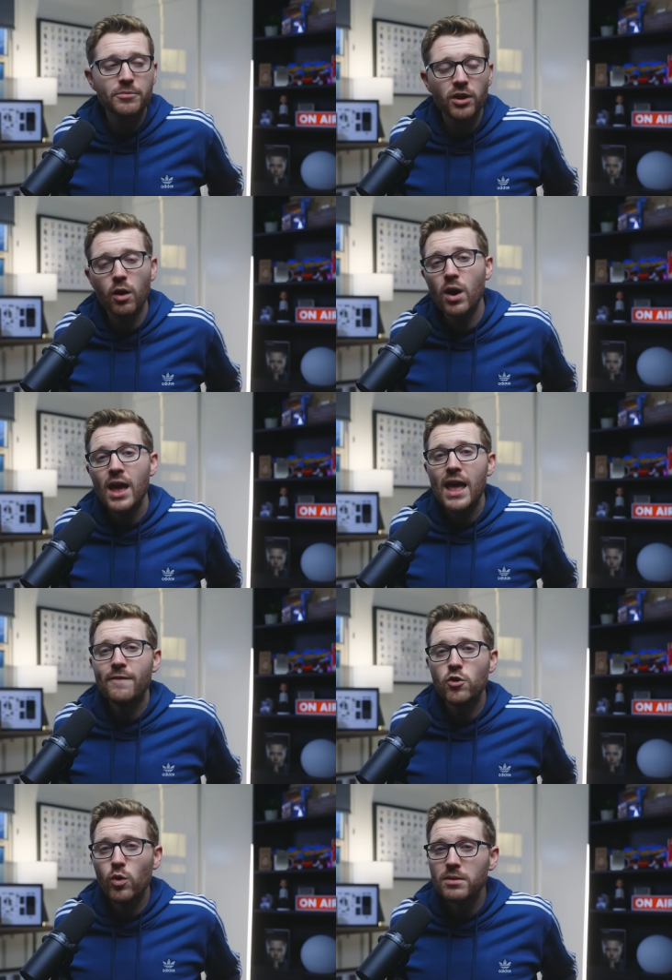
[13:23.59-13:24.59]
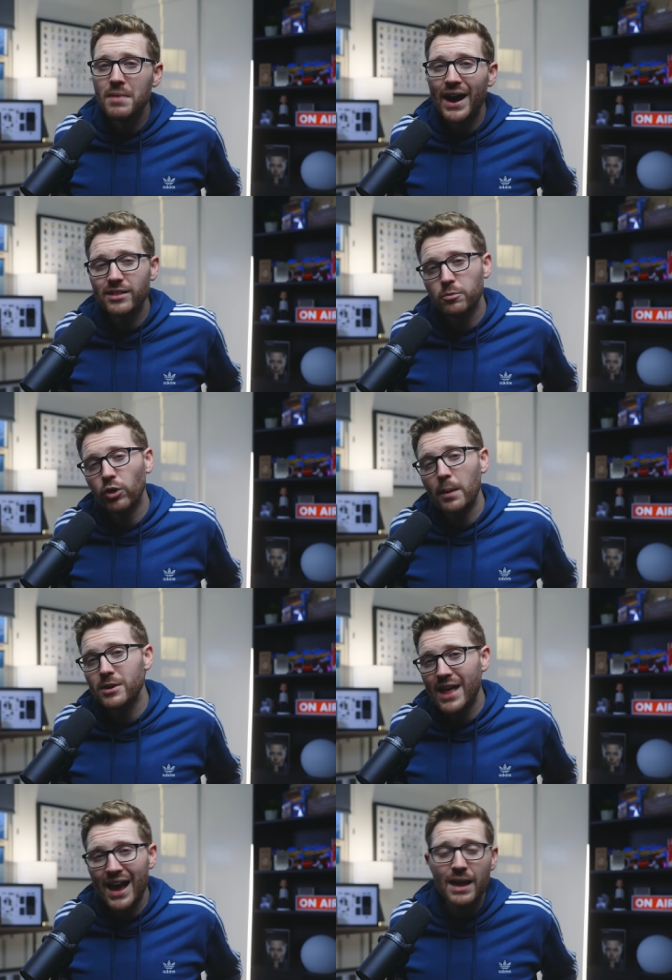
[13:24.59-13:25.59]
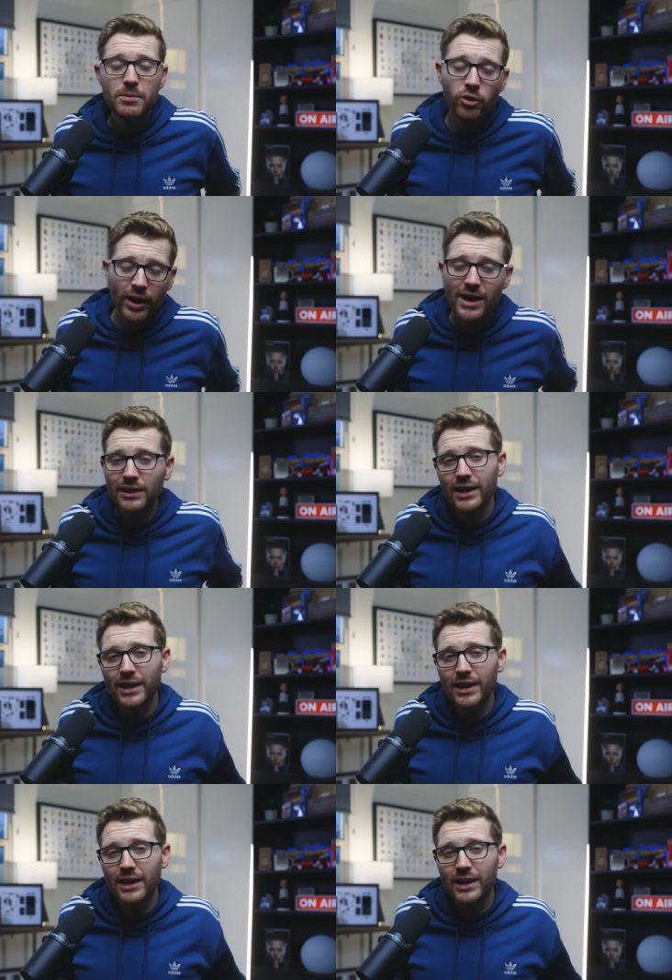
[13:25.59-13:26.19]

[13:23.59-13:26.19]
So if you wouldn't mind subscribing to that, it'd be great.